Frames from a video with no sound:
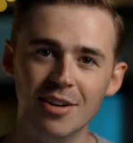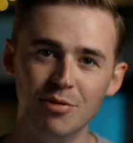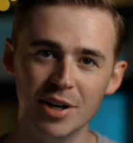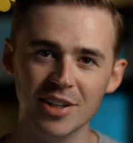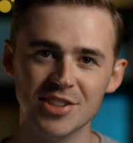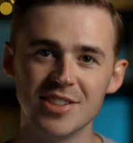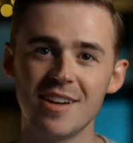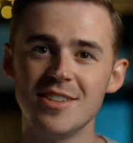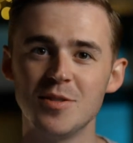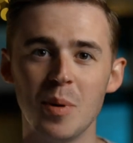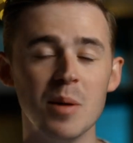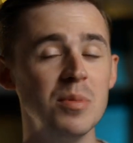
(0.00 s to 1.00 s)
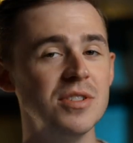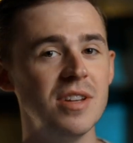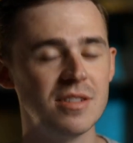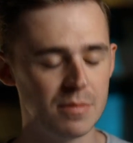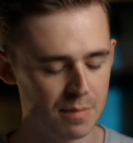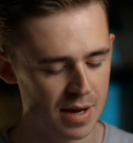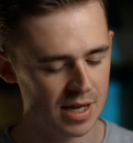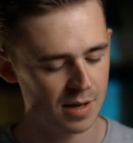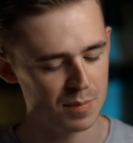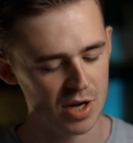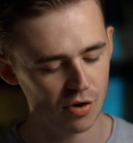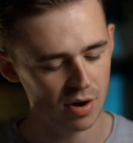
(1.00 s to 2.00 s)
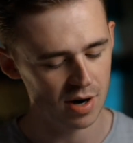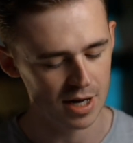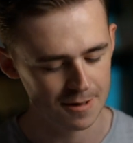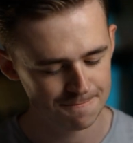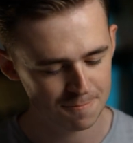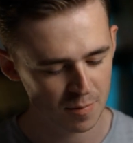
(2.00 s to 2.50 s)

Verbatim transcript: real science papers doesn't make me cry.